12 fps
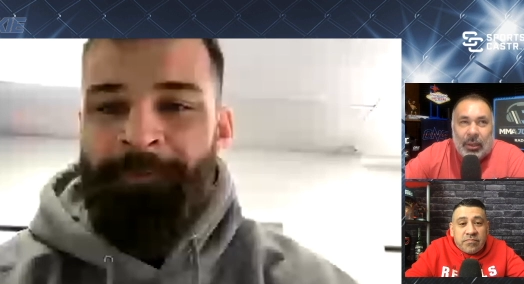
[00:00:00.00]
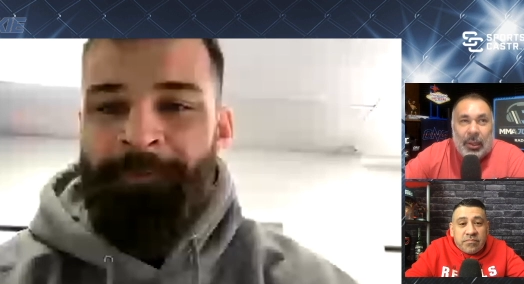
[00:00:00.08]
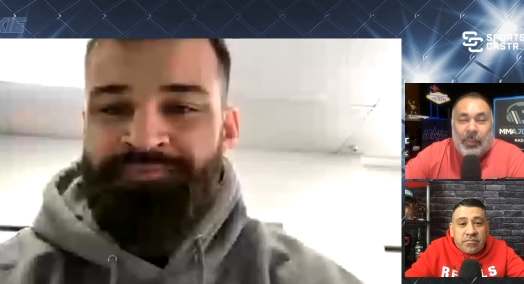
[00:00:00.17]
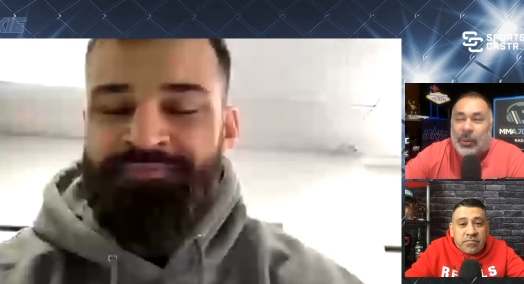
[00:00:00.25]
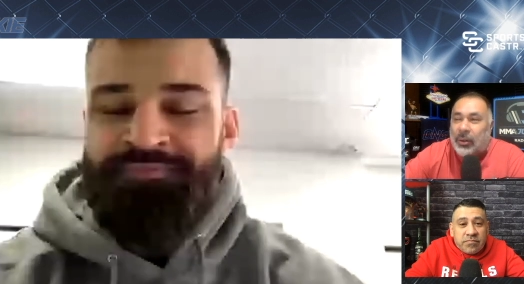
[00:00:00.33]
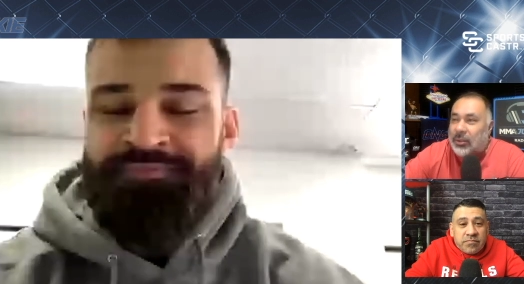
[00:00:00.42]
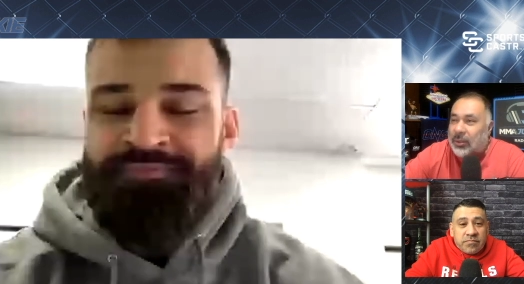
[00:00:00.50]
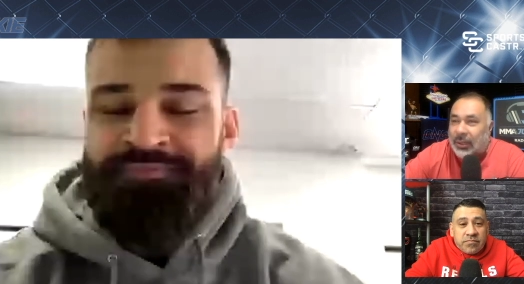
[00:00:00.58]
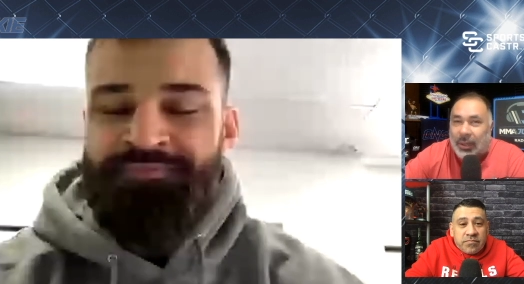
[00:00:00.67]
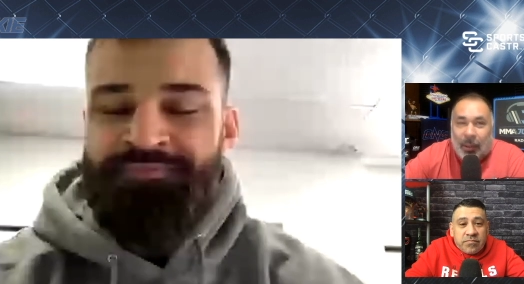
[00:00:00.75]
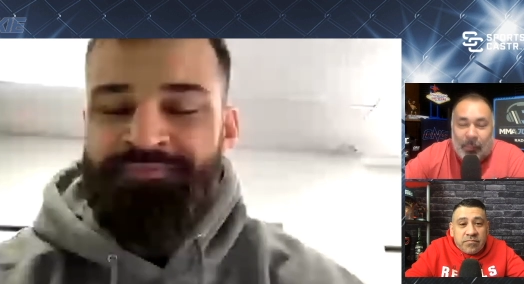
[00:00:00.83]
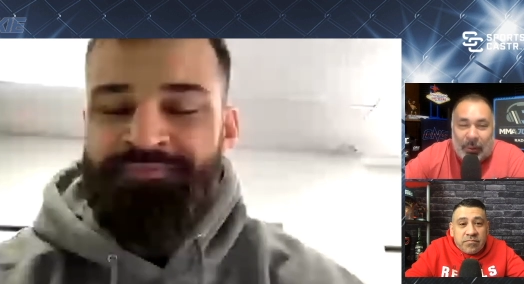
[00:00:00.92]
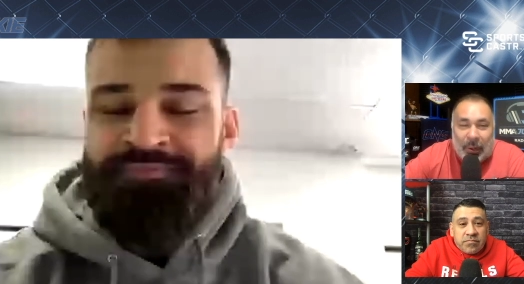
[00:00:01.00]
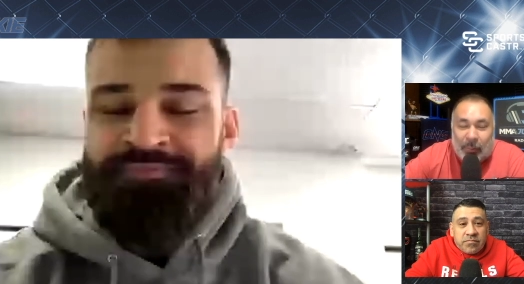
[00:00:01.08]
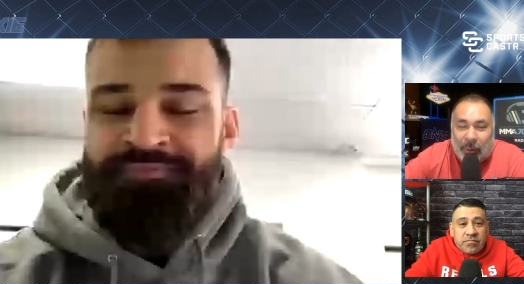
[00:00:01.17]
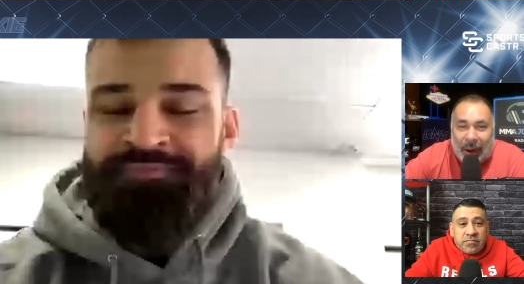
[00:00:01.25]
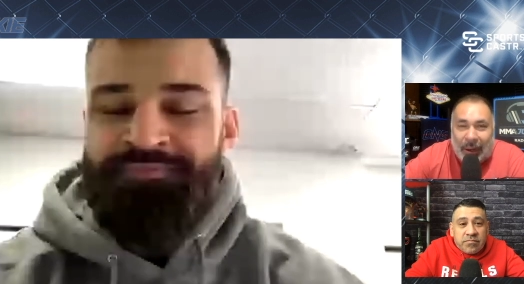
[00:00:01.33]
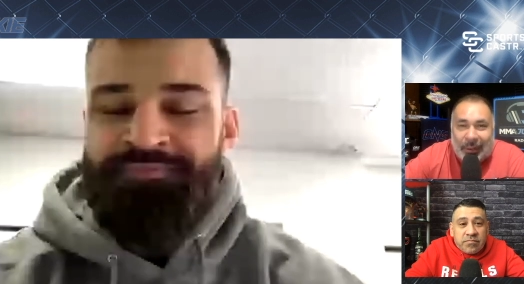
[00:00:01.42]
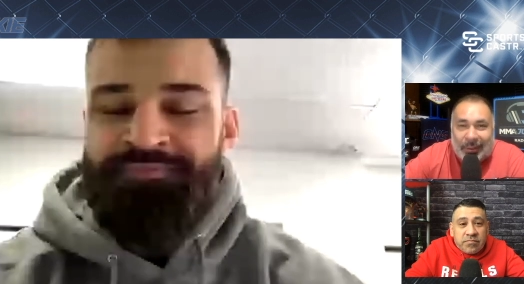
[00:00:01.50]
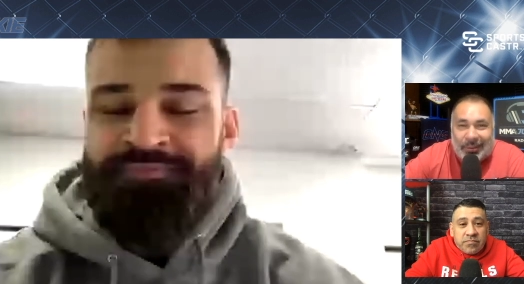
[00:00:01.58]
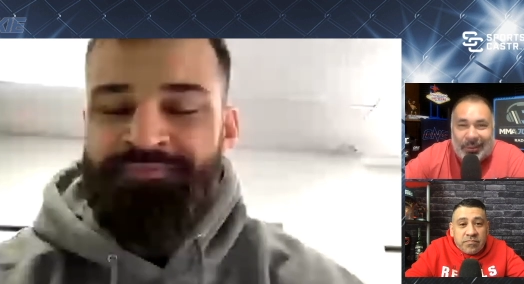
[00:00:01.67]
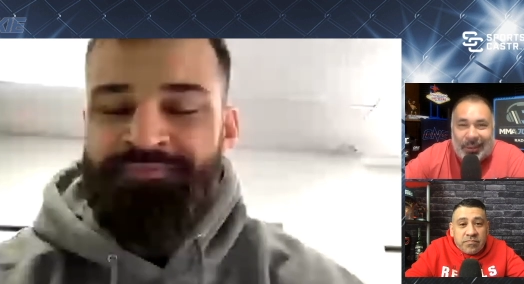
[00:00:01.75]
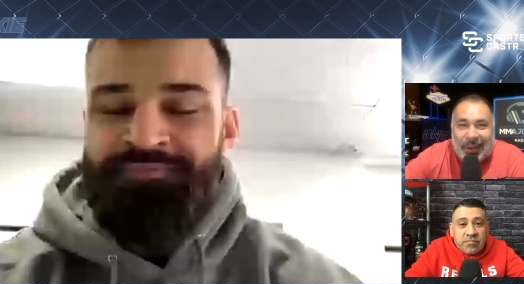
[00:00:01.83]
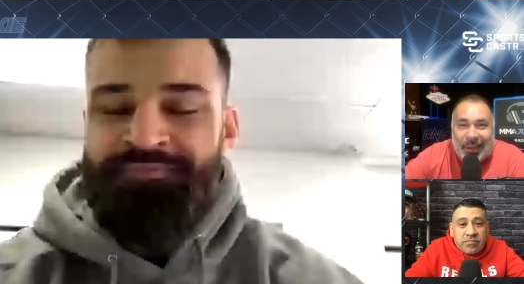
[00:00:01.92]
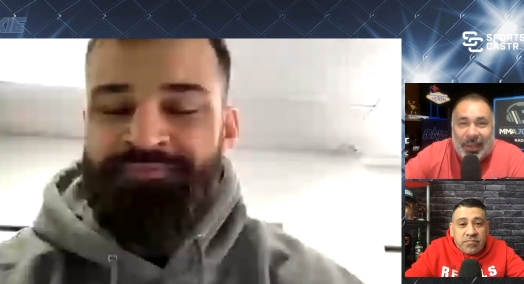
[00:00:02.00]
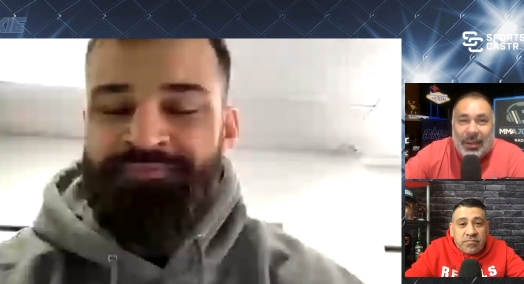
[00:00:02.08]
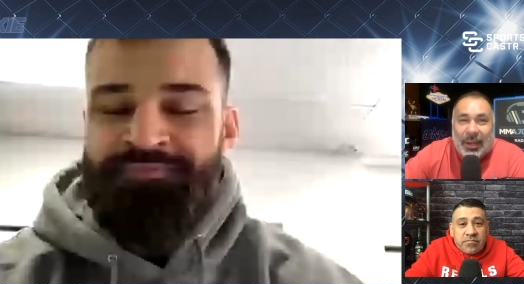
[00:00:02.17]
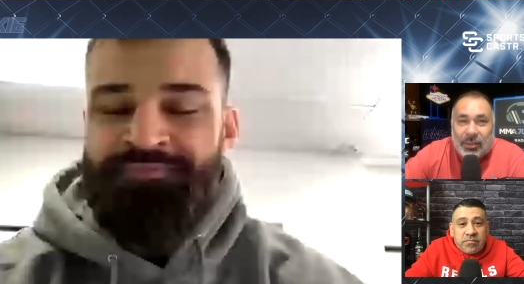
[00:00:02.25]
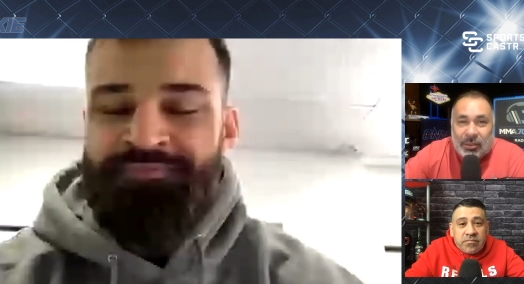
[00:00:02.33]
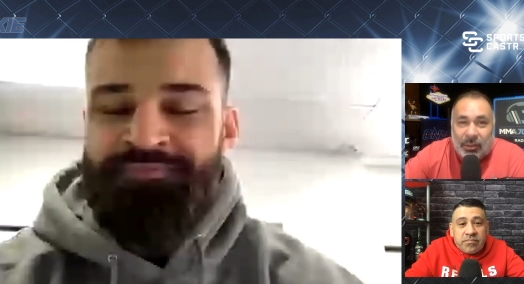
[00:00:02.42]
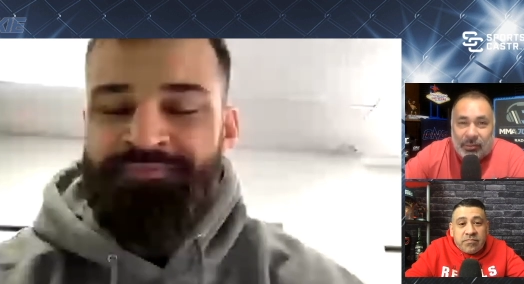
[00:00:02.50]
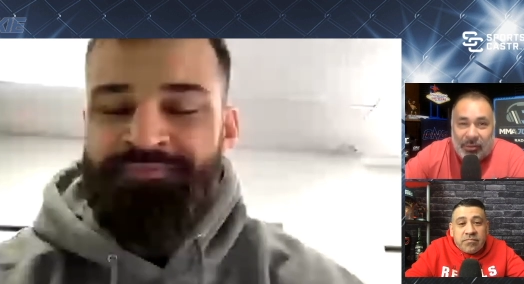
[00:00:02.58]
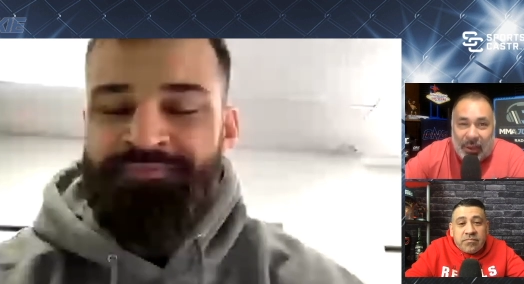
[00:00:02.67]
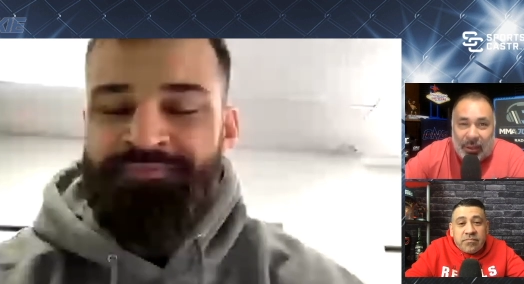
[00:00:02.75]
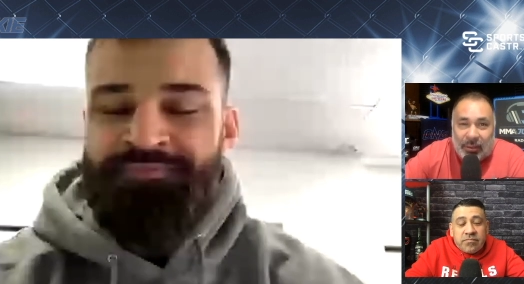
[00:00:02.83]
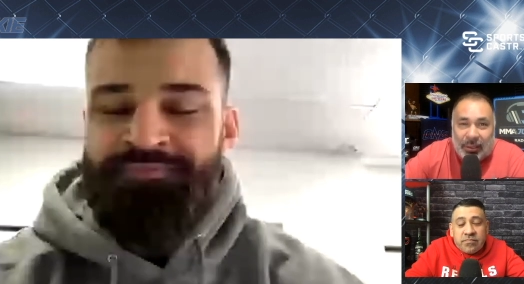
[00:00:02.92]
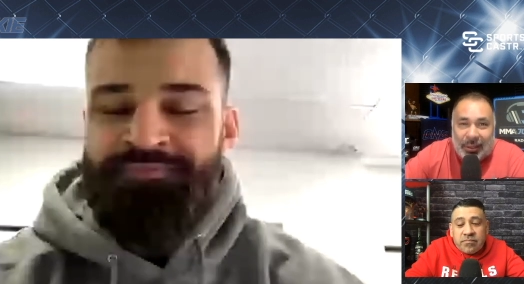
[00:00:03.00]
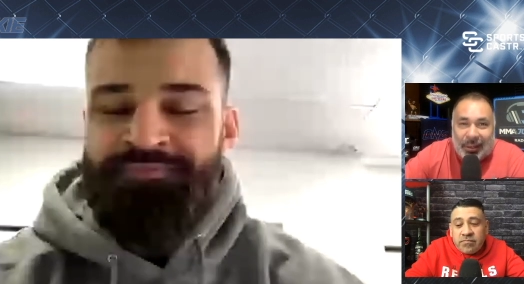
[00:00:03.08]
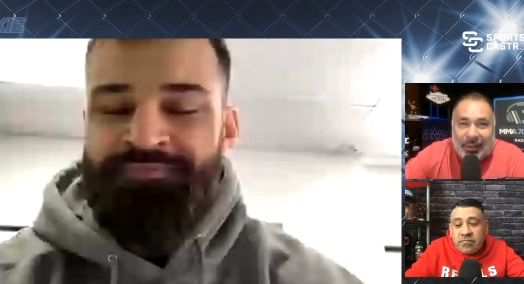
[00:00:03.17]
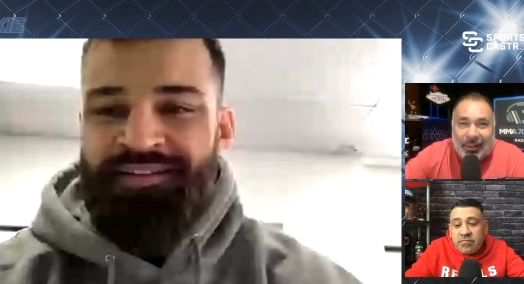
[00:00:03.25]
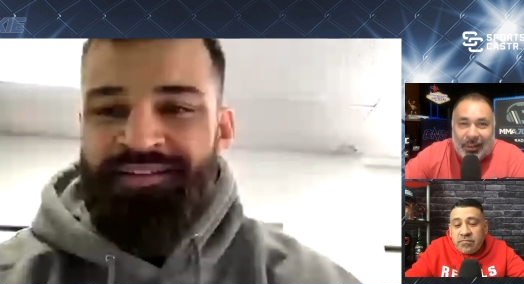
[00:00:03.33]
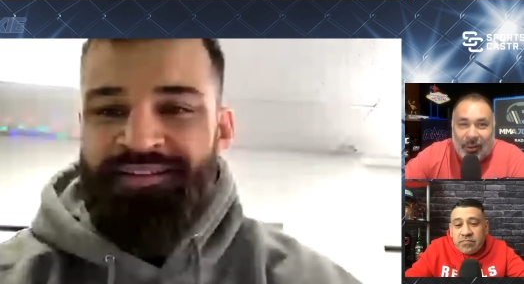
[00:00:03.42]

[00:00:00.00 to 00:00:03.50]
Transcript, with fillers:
Speaker 1: You pushed the company products, and then you got yourself a Valentine.